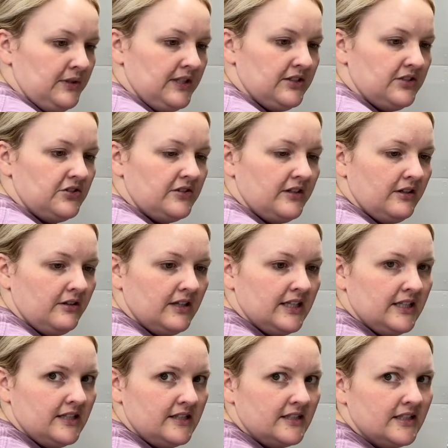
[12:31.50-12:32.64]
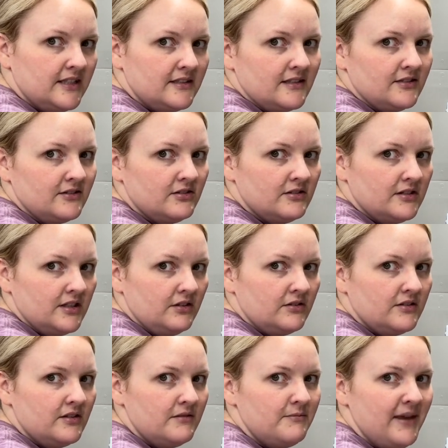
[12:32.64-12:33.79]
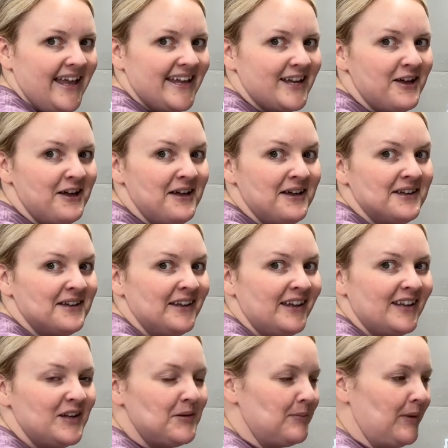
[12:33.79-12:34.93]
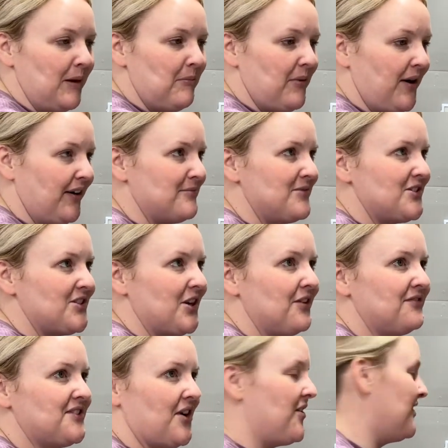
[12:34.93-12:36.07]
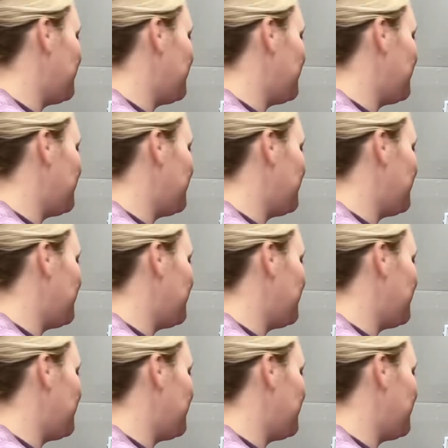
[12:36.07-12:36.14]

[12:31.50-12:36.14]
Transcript: stilt and a 6-inch stilt to make my bottom shelf tall